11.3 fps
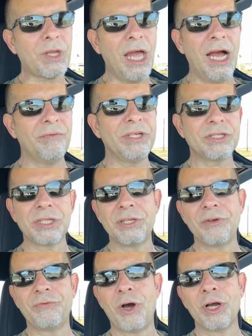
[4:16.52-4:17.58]
Obviously,
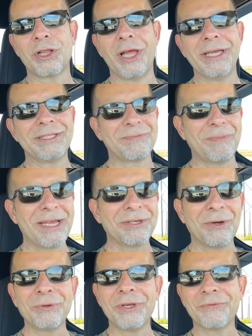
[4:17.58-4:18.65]
the fog lights make
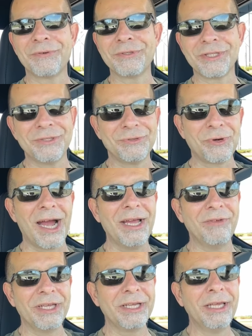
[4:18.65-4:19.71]
no difference in
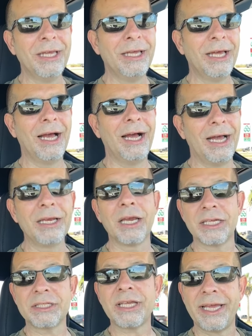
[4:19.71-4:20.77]
driving uh,
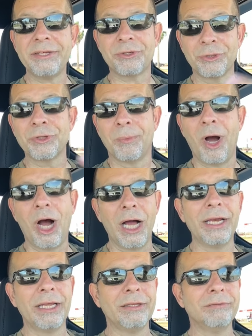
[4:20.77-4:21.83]
unless I turn them
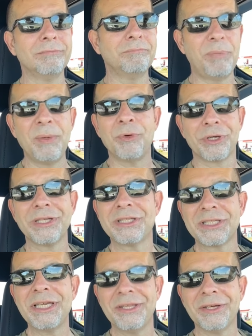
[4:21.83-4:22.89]
on and people can
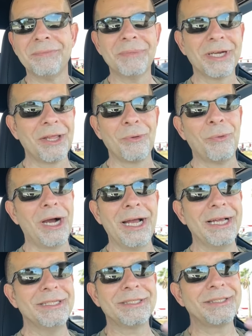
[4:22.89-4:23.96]
see them, but
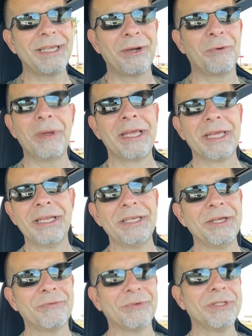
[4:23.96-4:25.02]
otherwise, they don't make any
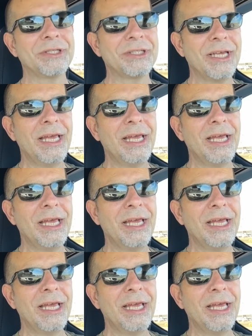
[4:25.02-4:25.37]
difference.